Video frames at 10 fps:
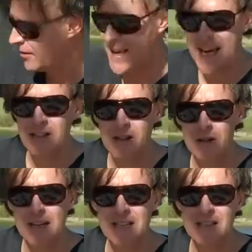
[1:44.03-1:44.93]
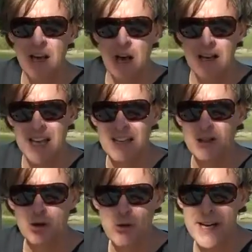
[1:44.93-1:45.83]
The answer is in
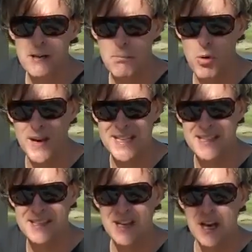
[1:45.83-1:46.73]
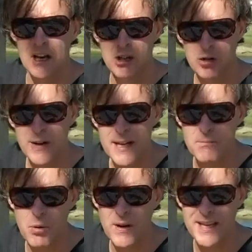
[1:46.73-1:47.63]
trigger points.
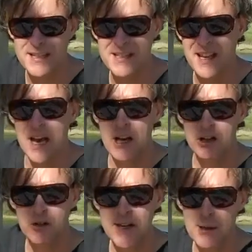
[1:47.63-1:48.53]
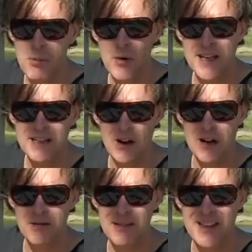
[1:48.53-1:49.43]
Trigger points. Trigger points
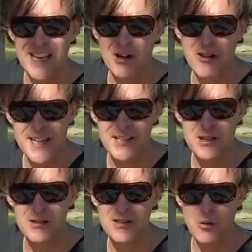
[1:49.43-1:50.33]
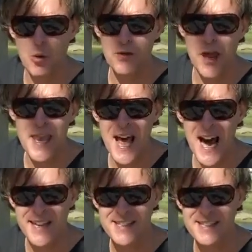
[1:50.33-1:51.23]
are the clusters or the
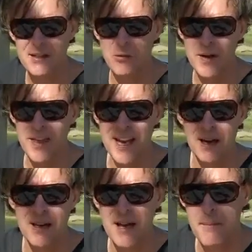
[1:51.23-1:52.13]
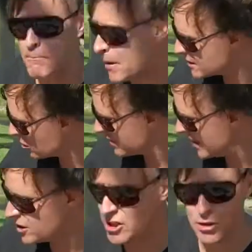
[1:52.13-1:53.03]
knots within a muscle
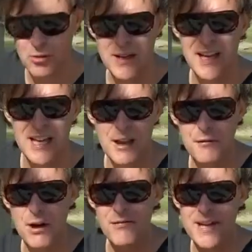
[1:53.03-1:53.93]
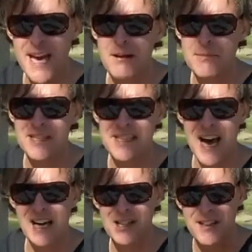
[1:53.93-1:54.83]
tissue. If you ever get a
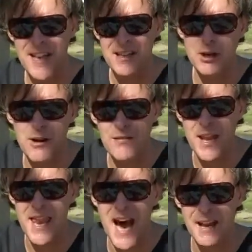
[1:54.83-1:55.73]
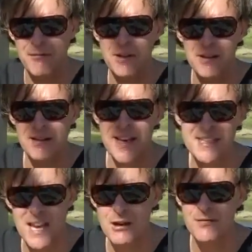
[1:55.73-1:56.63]
massage and you have a knot, they
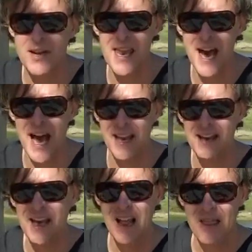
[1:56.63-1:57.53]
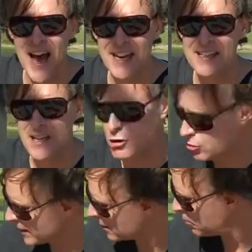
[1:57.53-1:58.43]
say you have a knot, that is a
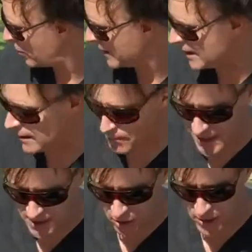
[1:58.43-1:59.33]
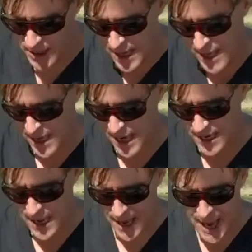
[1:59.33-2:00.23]
trigger point in the muscle.
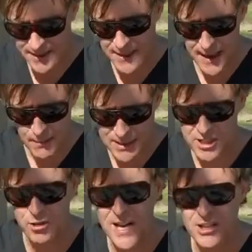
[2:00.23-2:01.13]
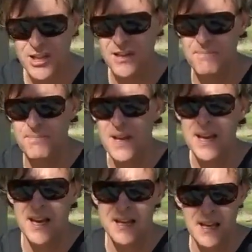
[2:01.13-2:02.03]
And as a demonstration,
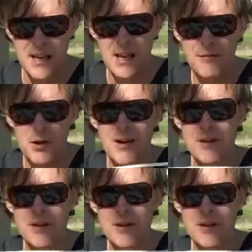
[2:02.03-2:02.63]
if you